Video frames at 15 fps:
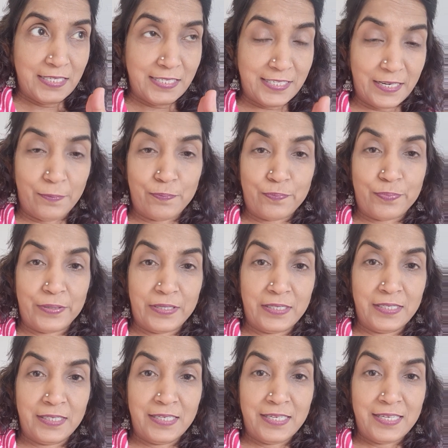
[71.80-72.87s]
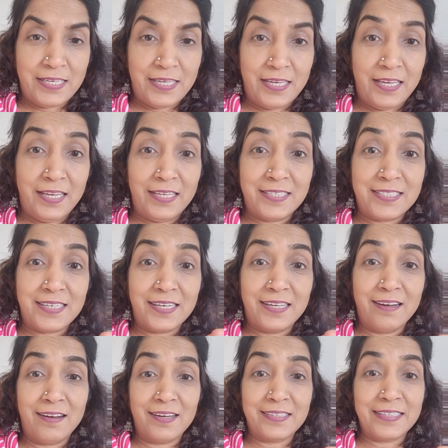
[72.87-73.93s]
tip is
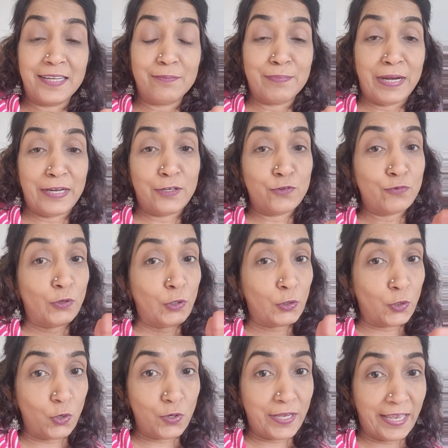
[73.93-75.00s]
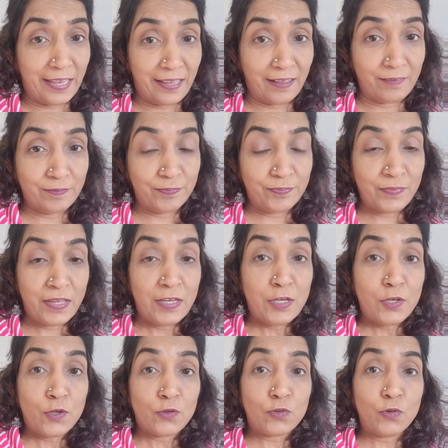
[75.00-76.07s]
regarding mindful cooking.
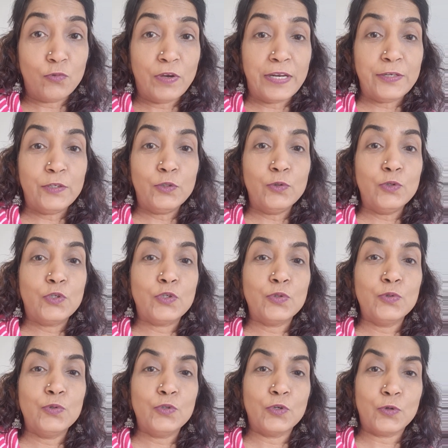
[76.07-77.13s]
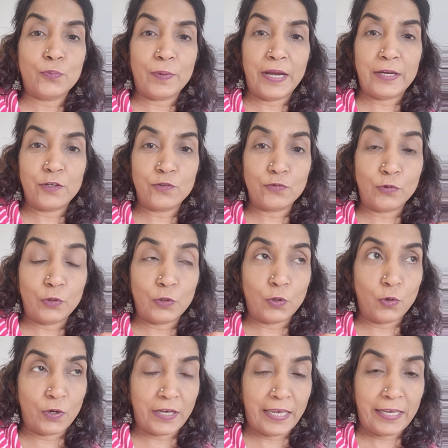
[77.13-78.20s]
So when you do your mindful
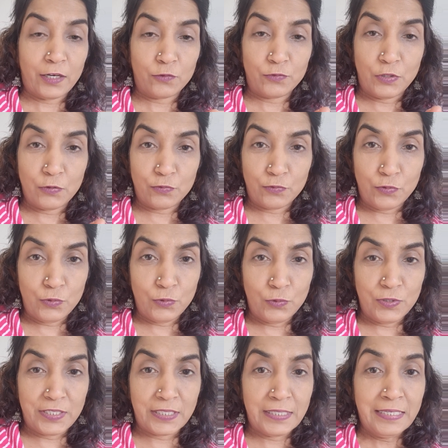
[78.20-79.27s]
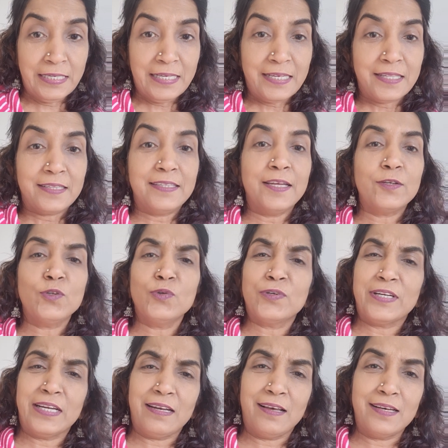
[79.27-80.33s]
cooking of the food, then you
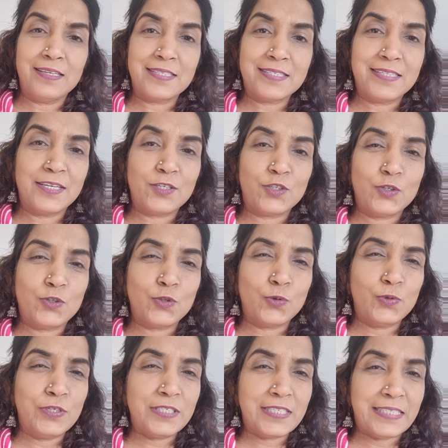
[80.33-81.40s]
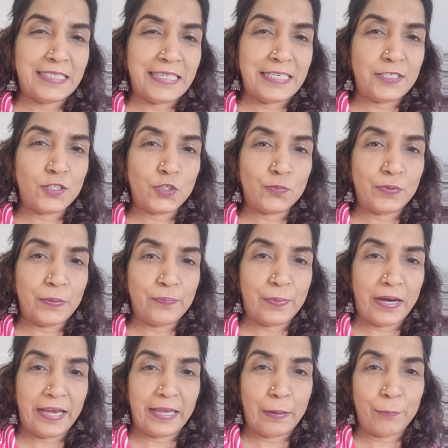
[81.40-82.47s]
realize that you don't need to be
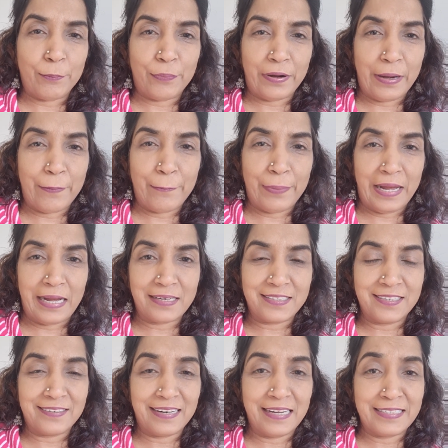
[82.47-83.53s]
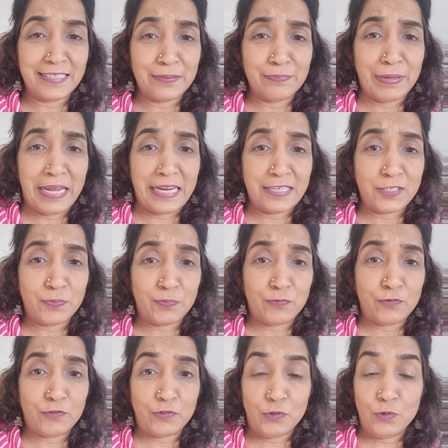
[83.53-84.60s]
buying pre-packed, ready-made
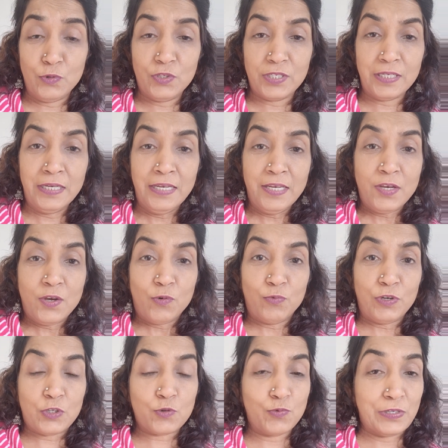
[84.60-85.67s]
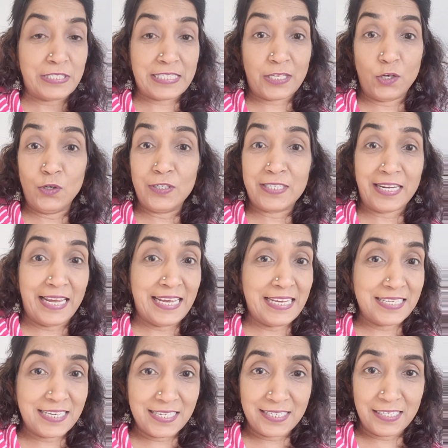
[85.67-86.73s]
food, which was cooked
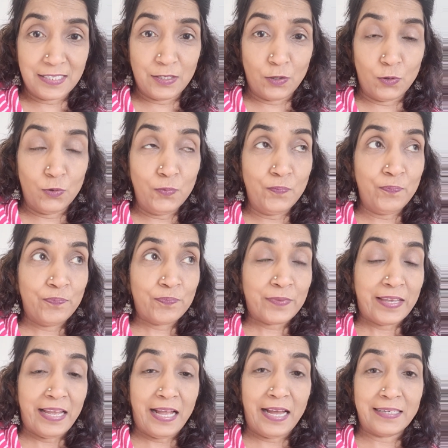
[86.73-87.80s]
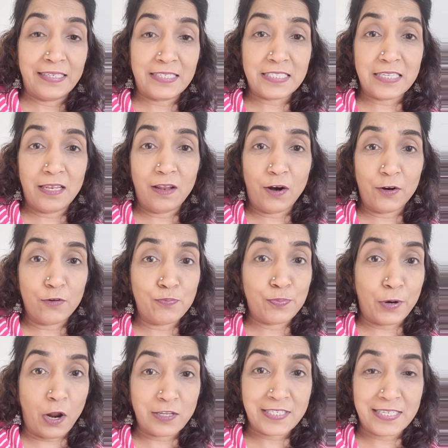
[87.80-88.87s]
ages ago, and it's a lot of
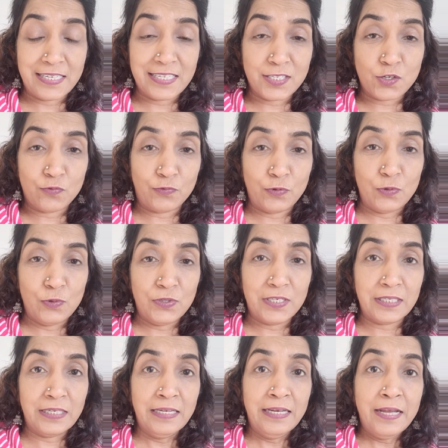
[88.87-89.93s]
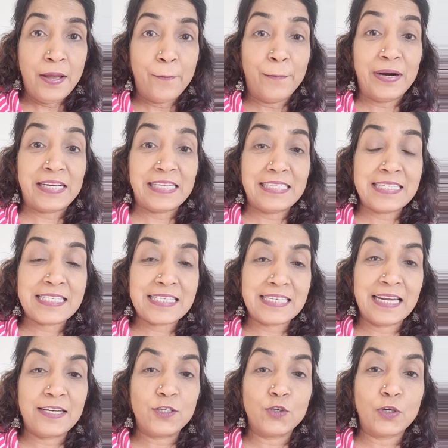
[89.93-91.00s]
processed food. But
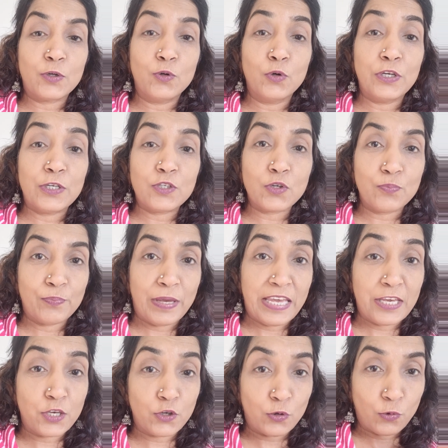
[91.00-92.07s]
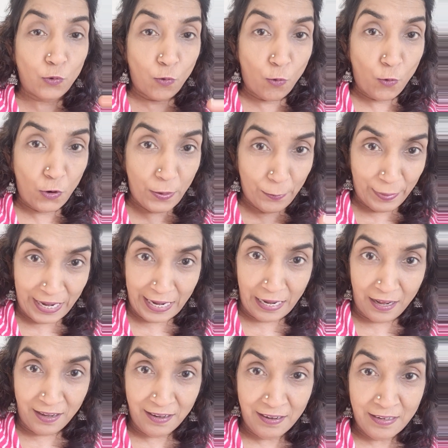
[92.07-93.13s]
instead, you're going to make your own
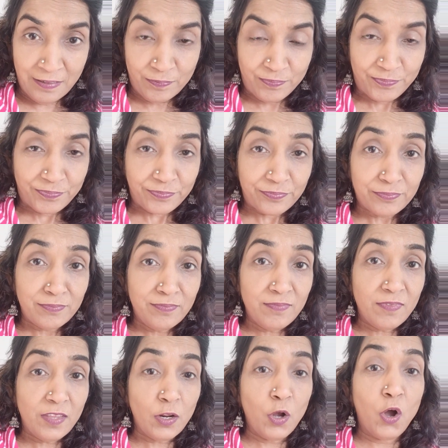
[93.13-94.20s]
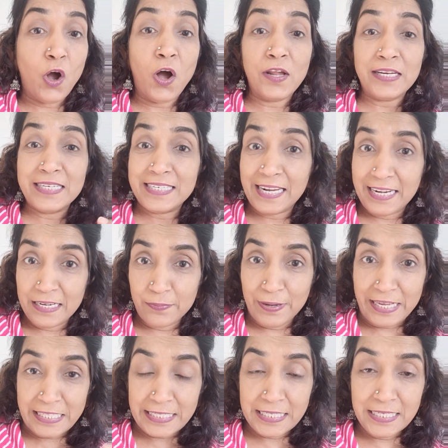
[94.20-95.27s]
meal on a daily
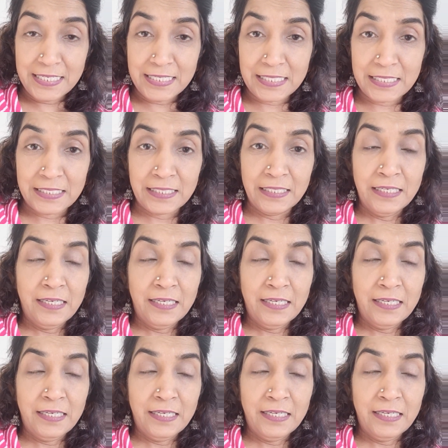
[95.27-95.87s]
basis.